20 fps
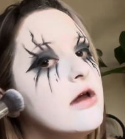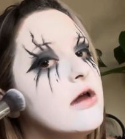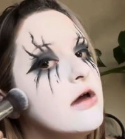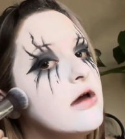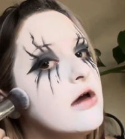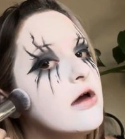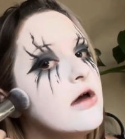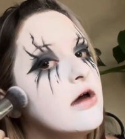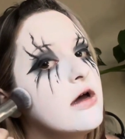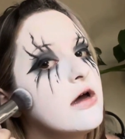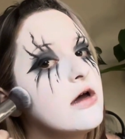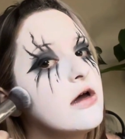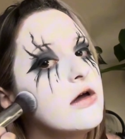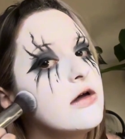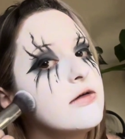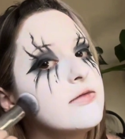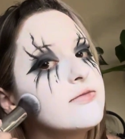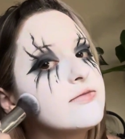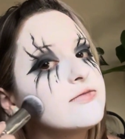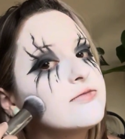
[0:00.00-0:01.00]

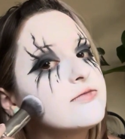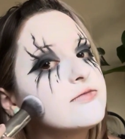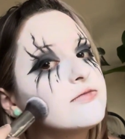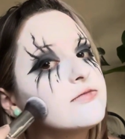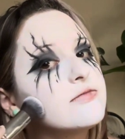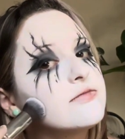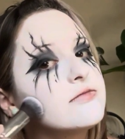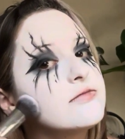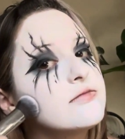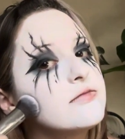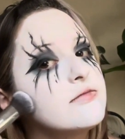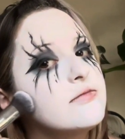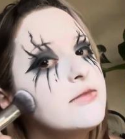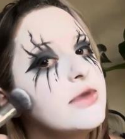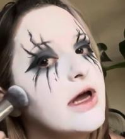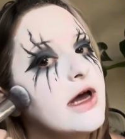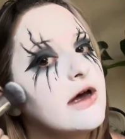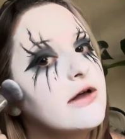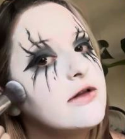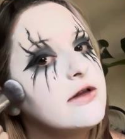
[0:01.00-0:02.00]

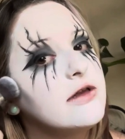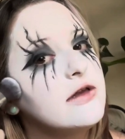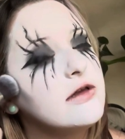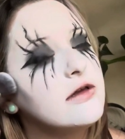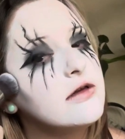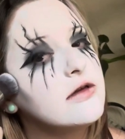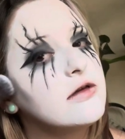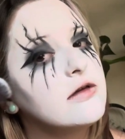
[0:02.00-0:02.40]
palette.